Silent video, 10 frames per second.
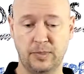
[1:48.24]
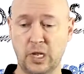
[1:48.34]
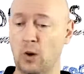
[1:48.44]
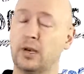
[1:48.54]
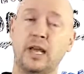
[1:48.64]

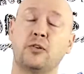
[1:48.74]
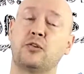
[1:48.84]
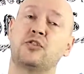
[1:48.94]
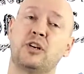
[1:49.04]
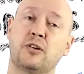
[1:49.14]
No one else
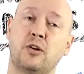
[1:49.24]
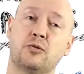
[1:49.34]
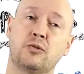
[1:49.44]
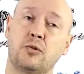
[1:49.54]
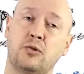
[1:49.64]
is sharing those
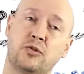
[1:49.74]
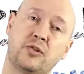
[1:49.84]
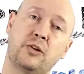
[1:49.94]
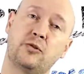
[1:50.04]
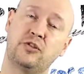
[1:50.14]
resources,
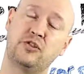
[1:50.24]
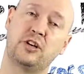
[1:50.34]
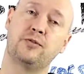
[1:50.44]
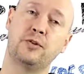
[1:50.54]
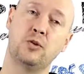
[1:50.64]
those are
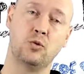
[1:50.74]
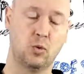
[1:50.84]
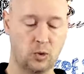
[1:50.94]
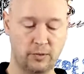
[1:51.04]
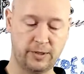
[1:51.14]
just for you.
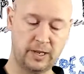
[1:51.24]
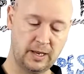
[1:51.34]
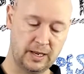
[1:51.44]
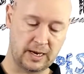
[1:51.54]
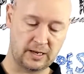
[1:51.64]
All of
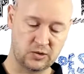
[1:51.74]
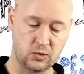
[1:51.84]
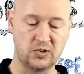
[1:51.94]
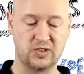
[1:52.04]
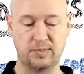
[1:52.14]
the
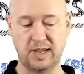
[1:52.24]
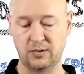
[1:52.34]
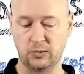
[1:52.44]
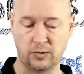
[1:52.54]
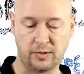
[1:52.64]
storage
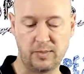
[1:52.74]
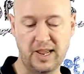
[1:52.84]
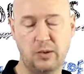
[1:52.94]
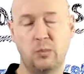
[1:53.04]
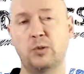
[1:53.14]
space, all of the
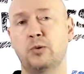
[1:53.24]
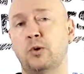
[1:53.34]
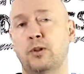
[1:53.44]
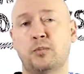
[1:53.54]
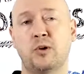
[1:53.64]
bandwidth, and
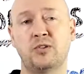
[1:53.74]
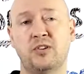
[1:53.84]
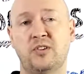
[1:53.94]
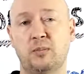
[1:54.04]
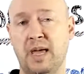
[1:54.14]
all of the
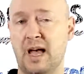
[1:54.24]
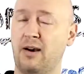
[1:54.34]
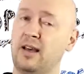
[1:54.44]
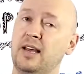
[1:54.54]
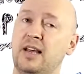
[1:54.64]
processing
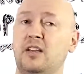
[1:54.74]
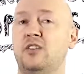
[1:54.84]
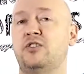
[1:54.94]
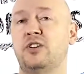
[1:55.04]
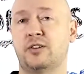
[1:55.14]
power
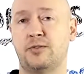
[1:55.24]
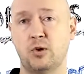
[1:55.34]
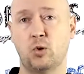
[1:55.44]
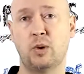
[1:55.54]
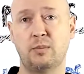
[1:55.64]
is just for
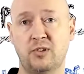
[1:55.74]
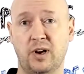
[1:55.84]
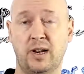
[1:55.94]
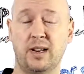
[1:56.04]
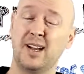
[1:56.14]
your
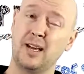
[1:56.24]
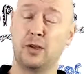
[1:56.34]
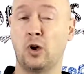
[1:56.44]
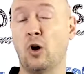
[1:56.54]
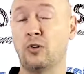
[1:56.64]
website. The
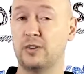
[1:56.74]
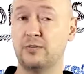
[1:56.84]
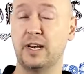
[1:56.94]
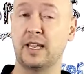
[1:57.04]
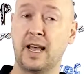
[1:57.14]
cost of
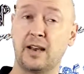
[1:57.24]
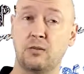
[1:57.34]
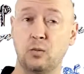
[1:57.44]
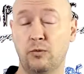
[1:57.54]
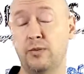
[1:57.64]

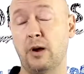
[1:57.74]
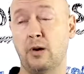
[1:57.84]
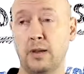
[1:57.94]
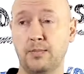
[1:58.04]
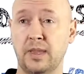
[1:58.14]
dedicated will
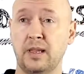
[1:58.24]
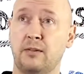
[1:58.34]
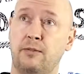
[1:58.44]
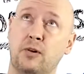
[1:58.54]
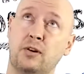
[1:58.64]
vary.
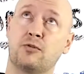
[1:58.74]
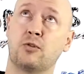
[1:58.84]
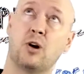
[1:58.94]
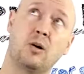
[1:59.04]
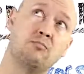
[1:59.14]
Varies
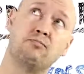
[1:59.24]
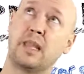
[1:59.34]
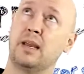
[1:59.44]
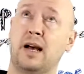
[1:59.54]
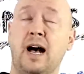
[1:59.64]
from
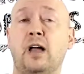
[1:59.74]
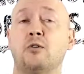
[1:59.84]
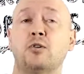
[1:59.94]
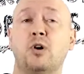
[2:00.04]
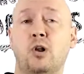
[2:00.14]

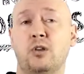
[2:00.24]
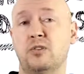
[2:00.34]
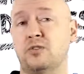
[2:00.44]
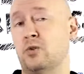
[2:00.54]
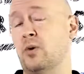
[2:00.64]
$100,
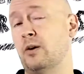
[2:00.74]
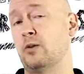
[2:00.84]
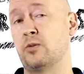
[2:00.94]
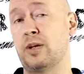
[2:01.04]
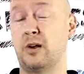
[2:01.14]

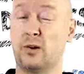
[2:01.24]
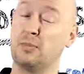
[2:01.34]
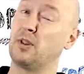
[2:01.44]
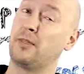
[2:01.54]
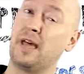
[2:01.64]
$200, $300,
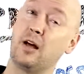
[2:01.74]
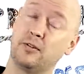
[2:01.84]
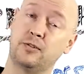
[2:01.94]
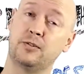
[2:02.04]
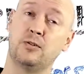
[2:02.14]
up to
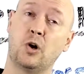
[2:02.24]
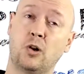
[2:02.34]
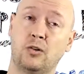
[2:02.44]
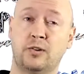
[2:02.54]
thousands of dollars.